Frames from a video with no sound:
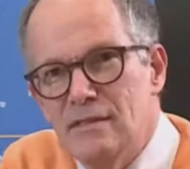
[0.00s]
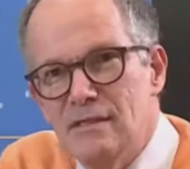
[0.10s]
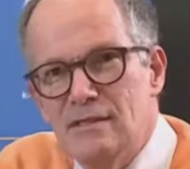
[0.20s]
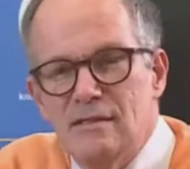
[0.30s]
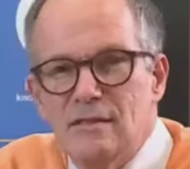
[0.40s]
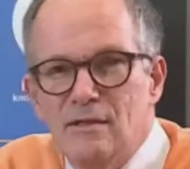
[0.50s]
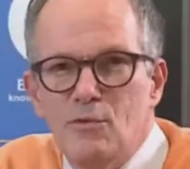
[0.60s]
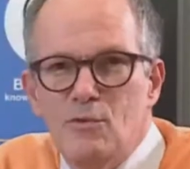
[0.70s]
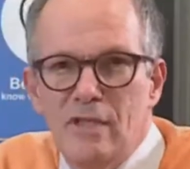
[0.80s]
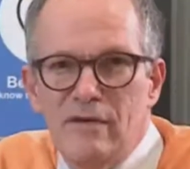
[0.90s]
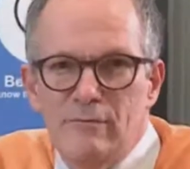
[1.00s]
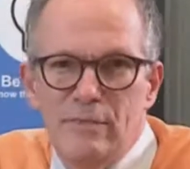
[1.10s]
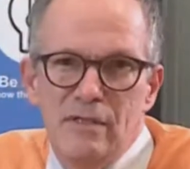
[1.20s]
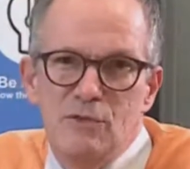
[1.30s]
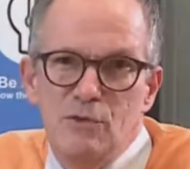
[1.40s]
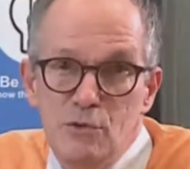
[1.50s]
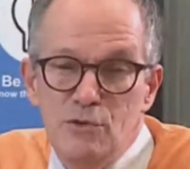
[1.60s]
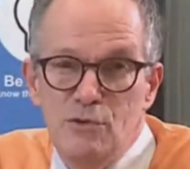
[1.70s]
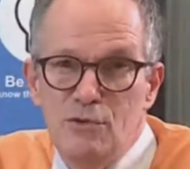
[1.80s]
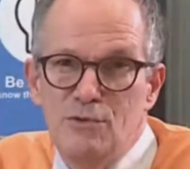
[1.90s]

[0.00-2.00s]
that would have been used